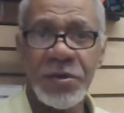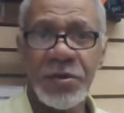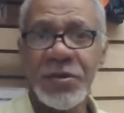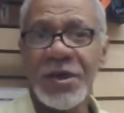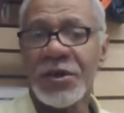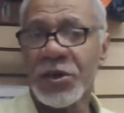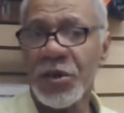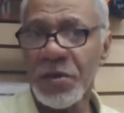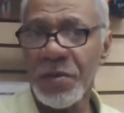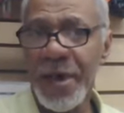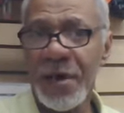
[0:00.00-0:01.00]
You need to
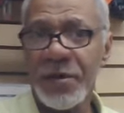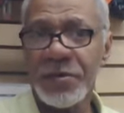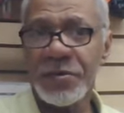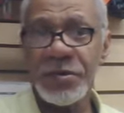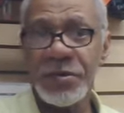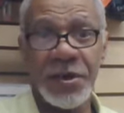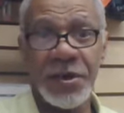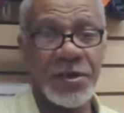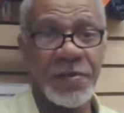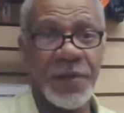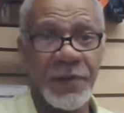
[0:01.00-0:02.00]
learn about, you need to get
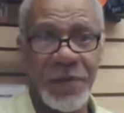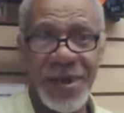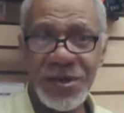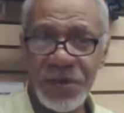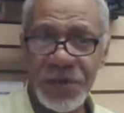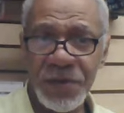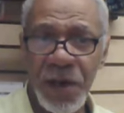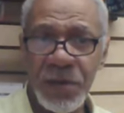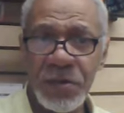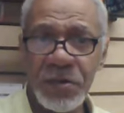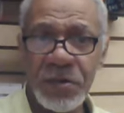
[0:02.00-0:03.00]
some information
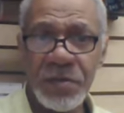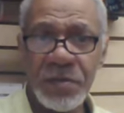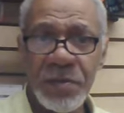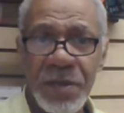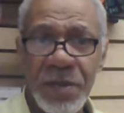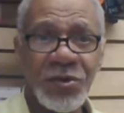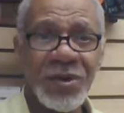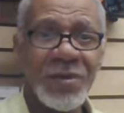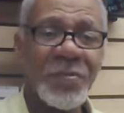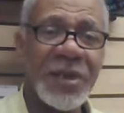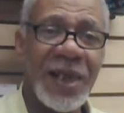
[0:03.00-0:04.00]
about, and start
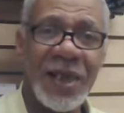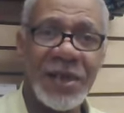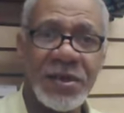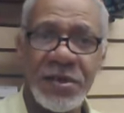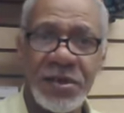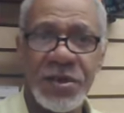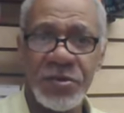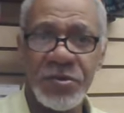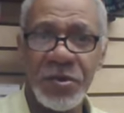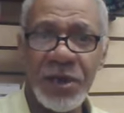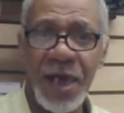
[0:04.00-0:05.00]
applying these things
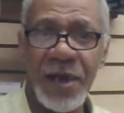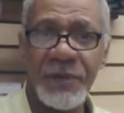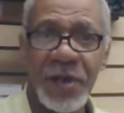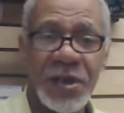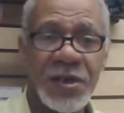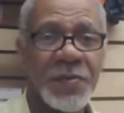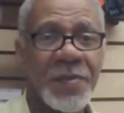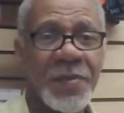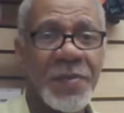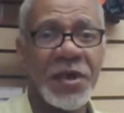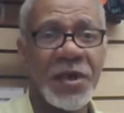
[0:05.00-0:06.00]
to your life,
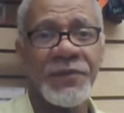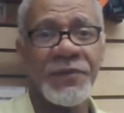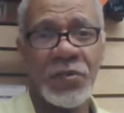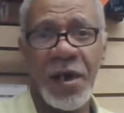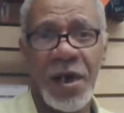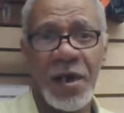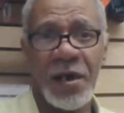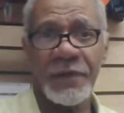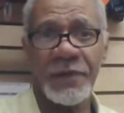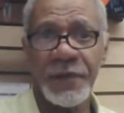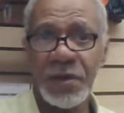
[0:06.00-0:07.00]
especially if you
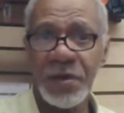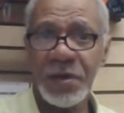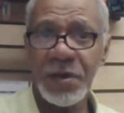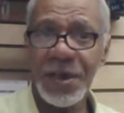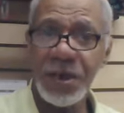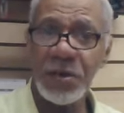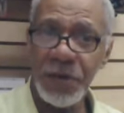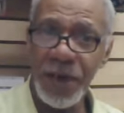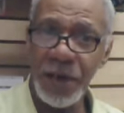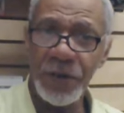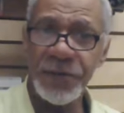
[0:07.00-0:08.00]
have ill
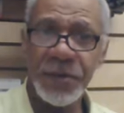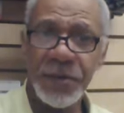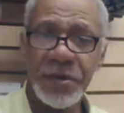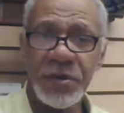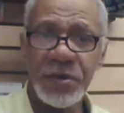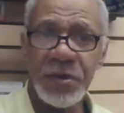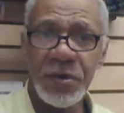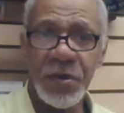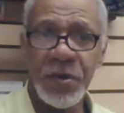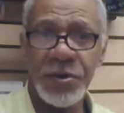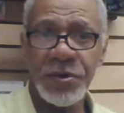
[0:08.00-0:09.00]
health
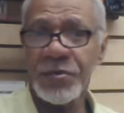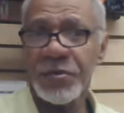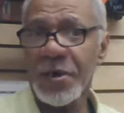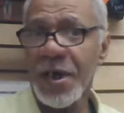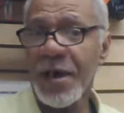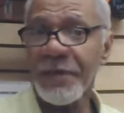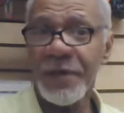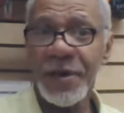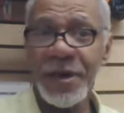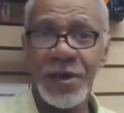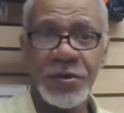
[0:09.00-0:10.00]
or you have
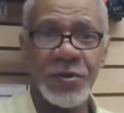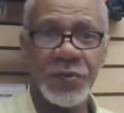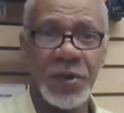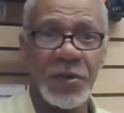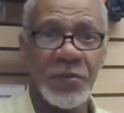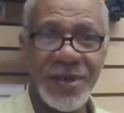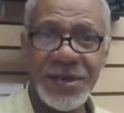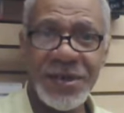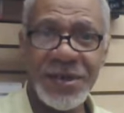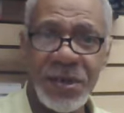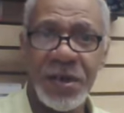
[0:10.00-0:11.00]
issues with
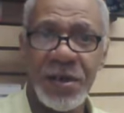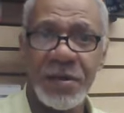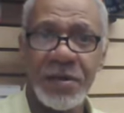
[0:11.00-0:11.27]
obesity and